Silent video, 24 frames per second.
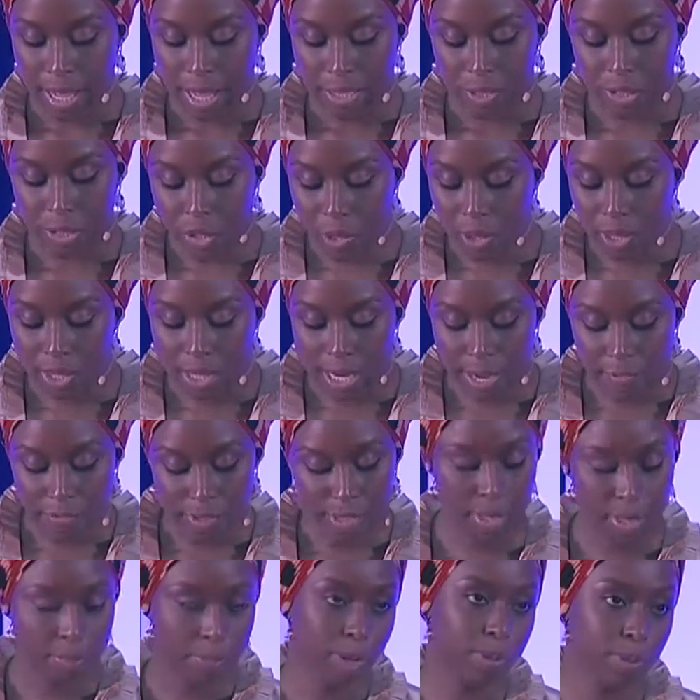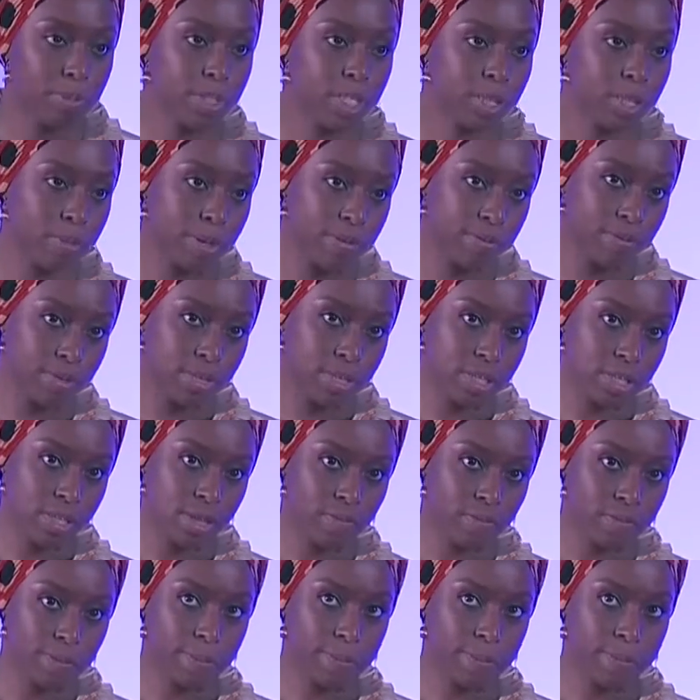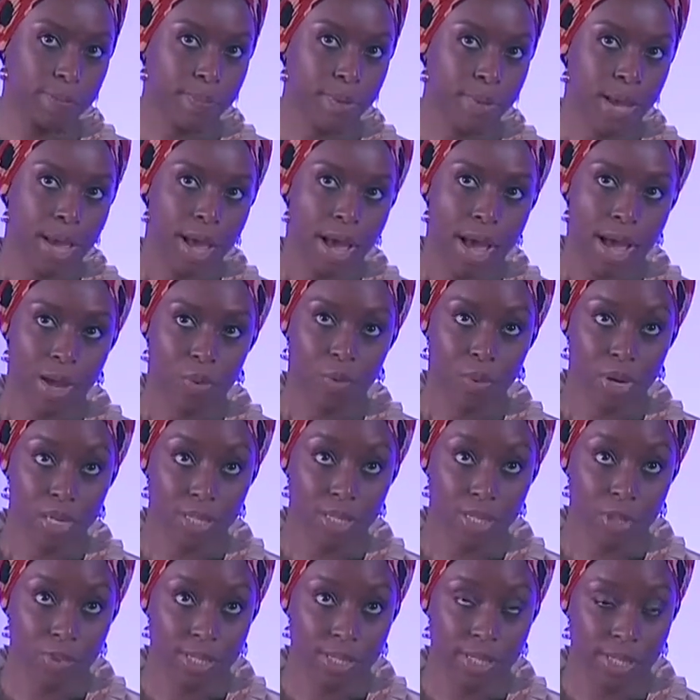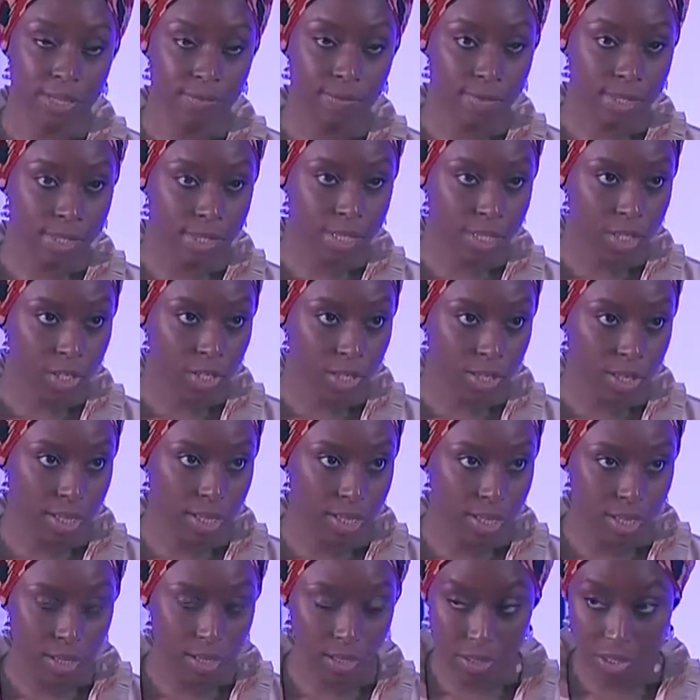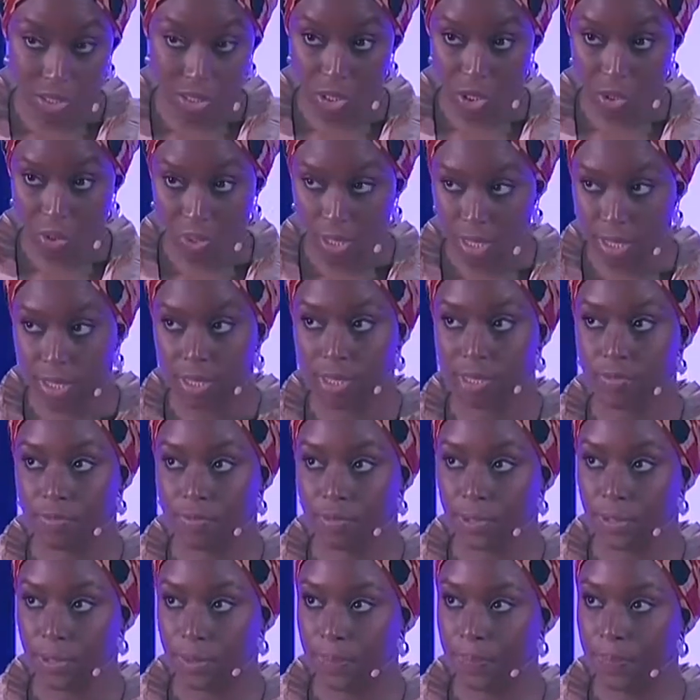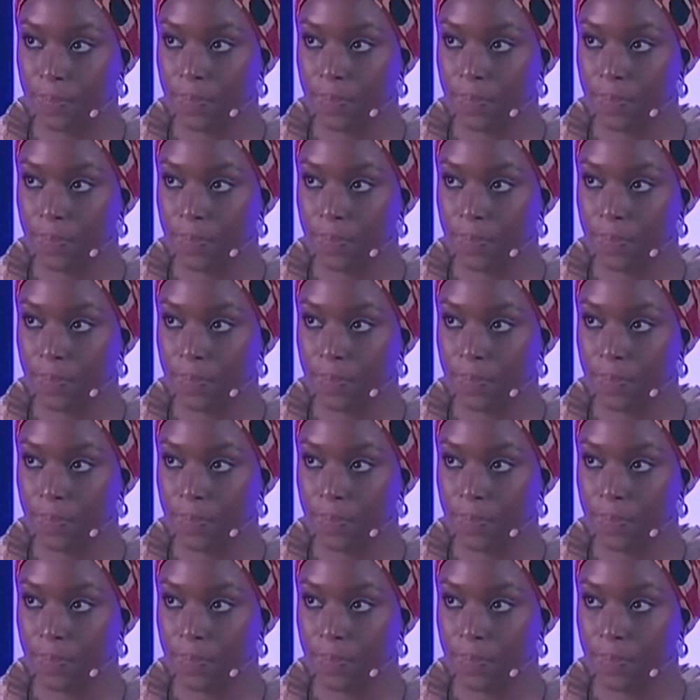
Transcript: Shortly after he published my first novel, I went to a TV station in Lagos to do an interview.